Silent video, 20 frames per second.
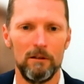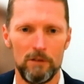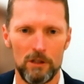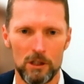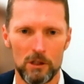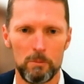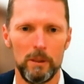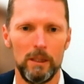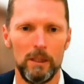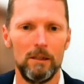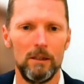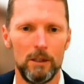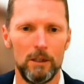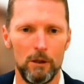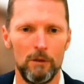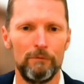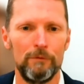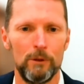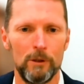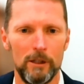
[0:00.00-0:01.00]
It would just be
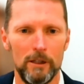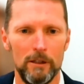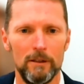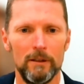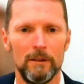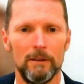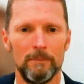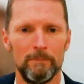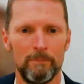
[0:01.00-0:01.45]
go for it.